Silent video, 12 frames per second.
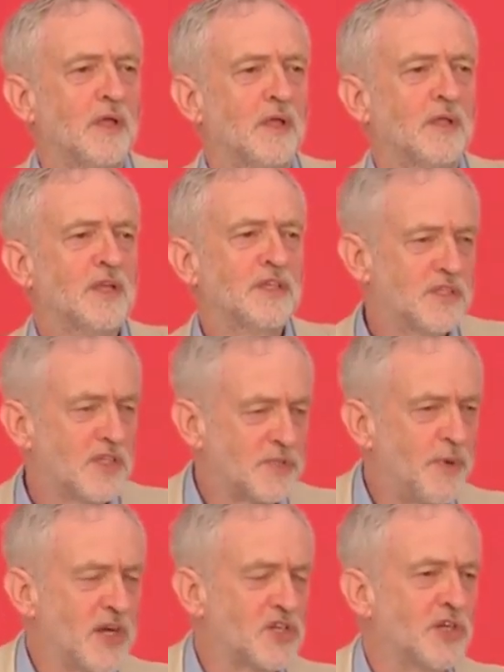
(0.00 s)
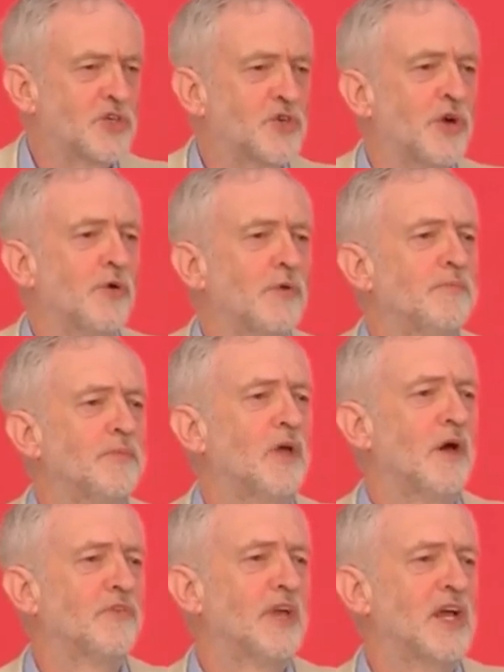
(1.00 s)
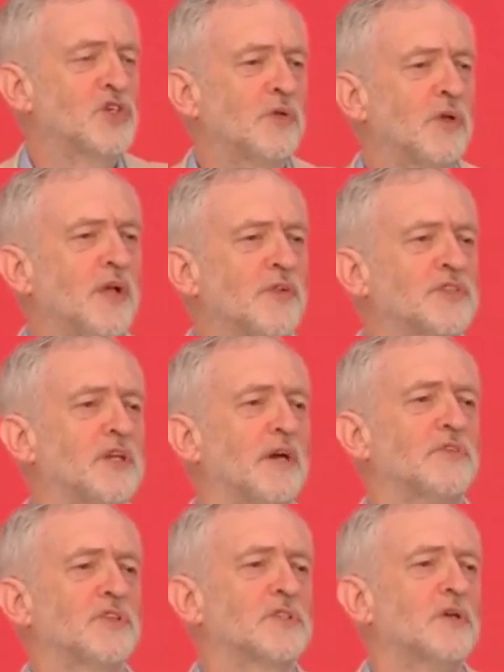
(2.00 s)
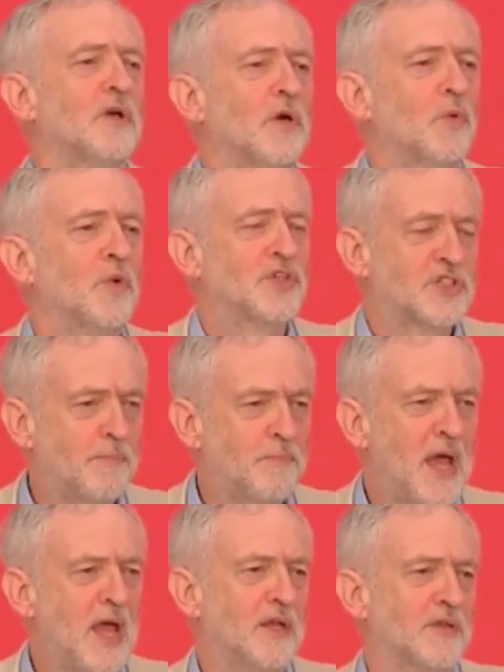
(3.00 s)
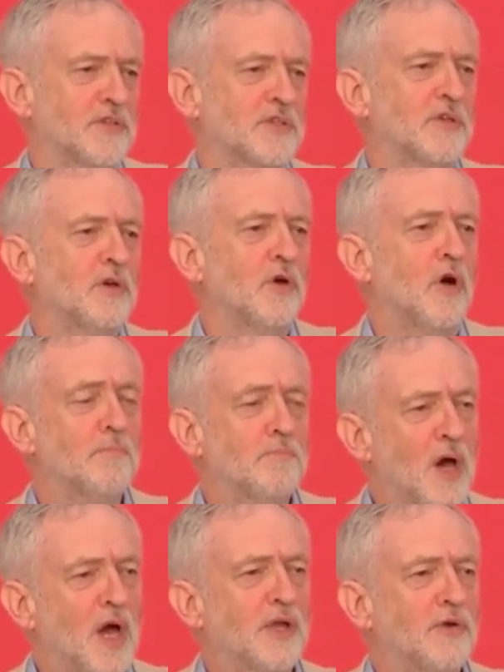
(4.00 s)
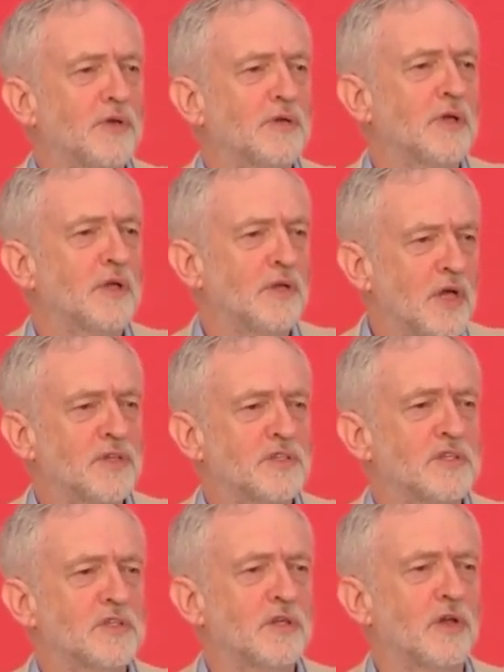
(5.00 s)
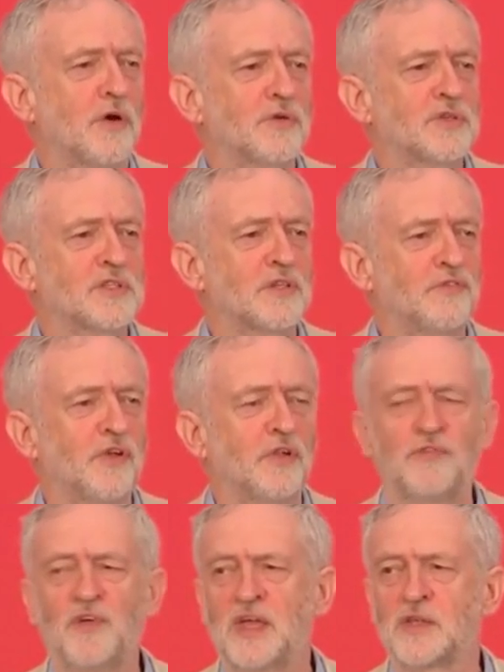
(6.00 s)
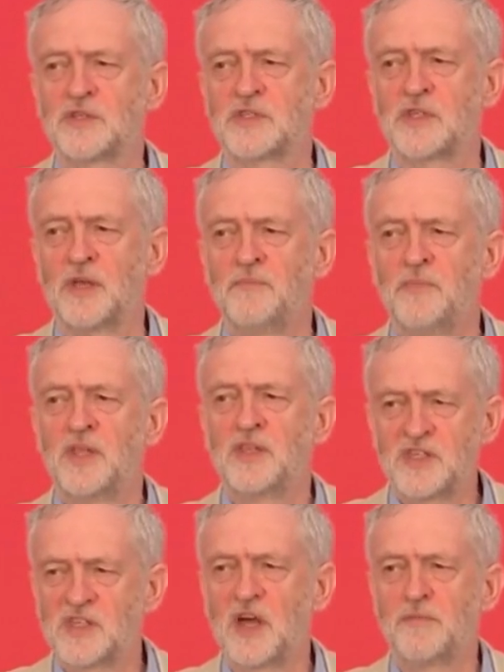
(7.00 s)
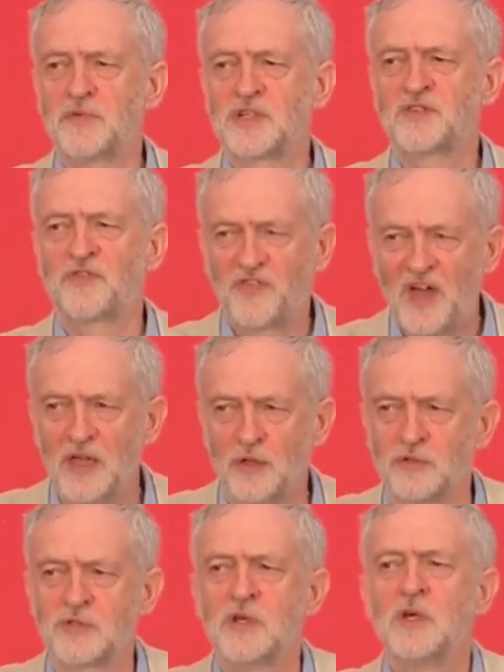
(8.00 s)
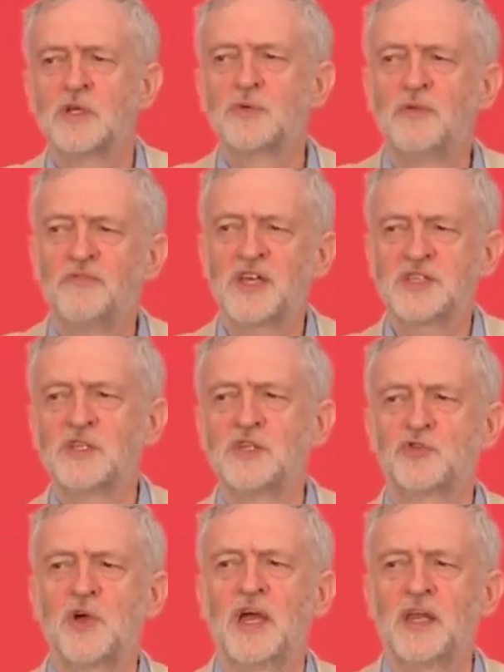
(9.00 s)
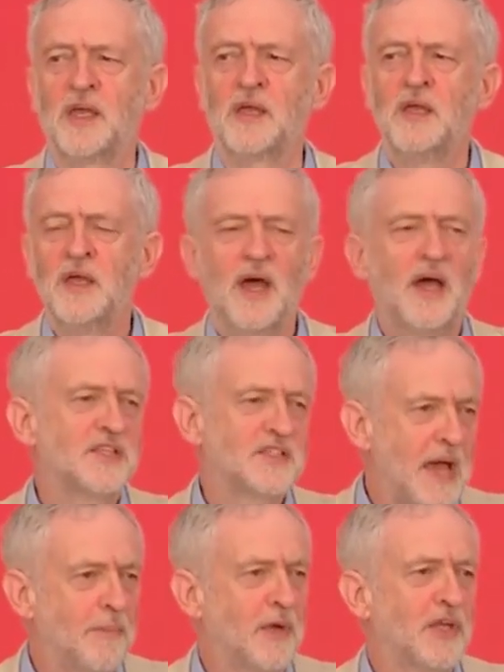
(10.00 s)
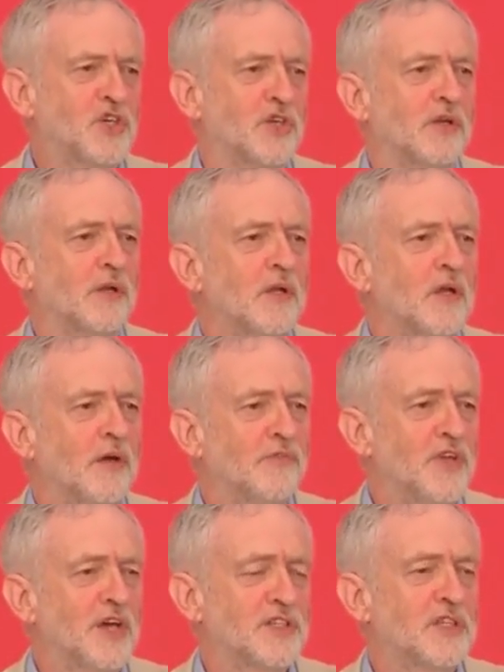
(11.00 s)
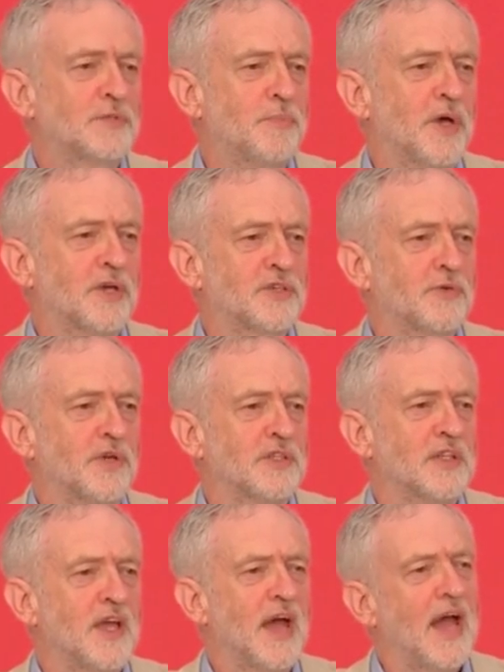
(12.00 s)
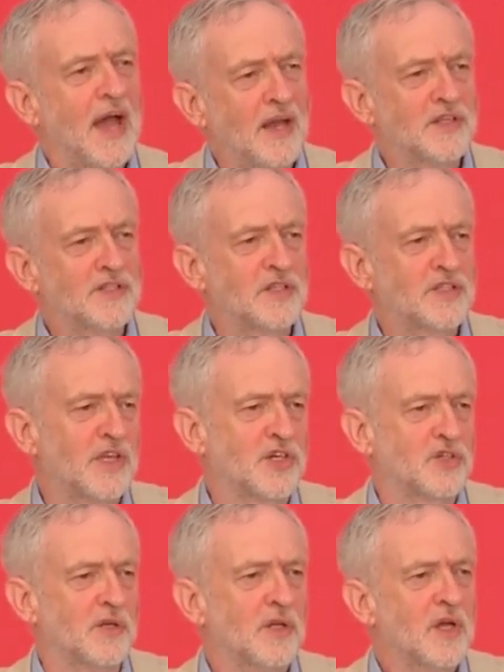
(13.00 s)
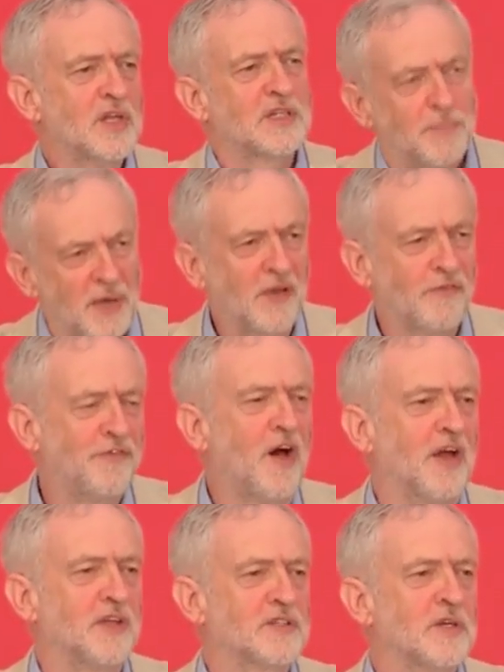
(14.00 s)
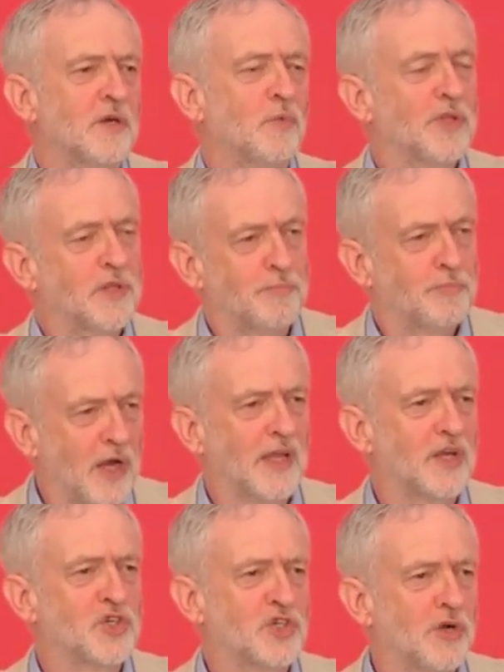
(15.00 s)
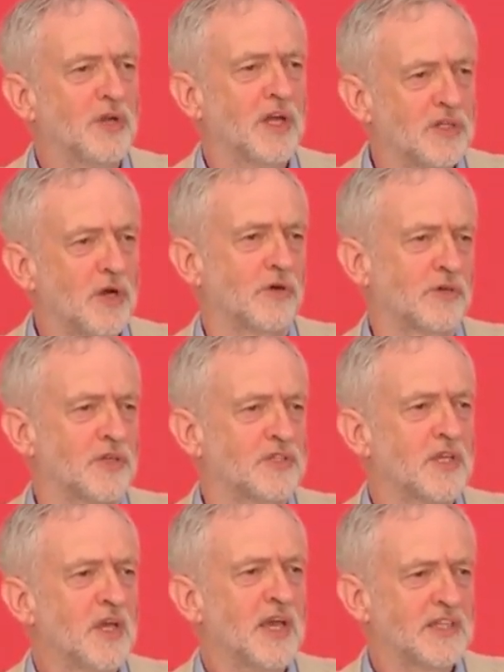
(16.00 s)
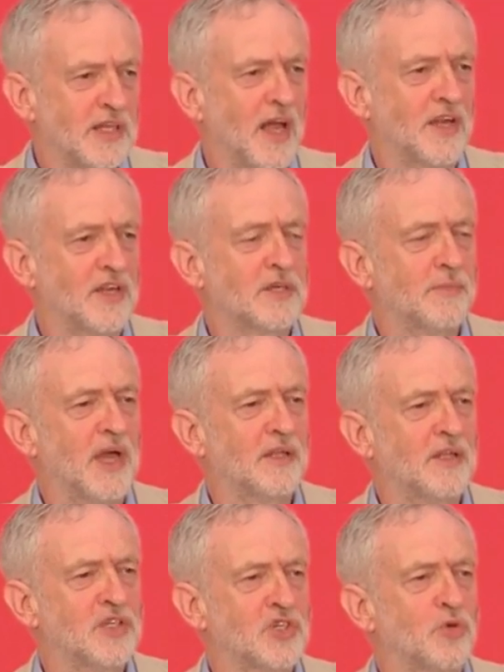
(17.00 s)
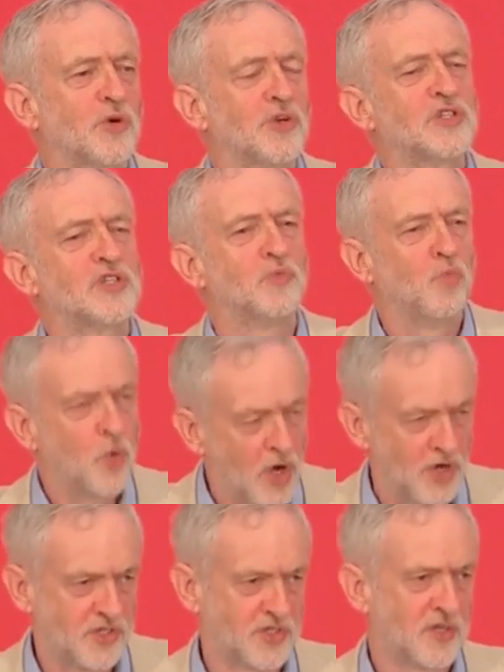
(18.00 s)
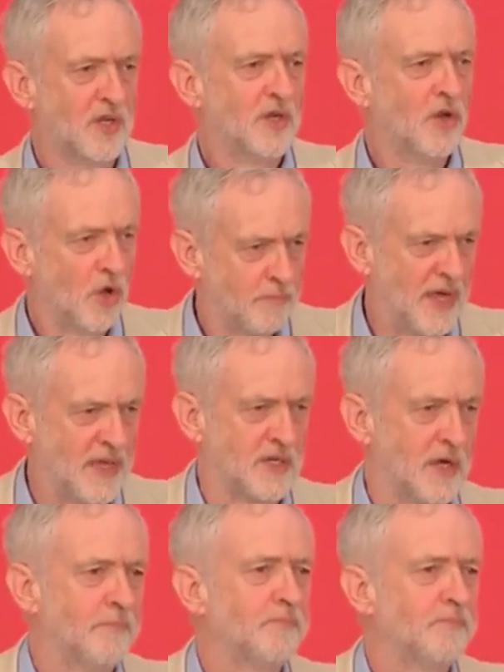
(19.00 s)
This is especially true of the National Health Service, which depends on migrant nurses and doctors to fill vacancy. This government has failed to invest in training and its abolition of nurses' bursaries and its decision to pick a fight with the brilliant junior doctors is likely to make these shortages worse, not better.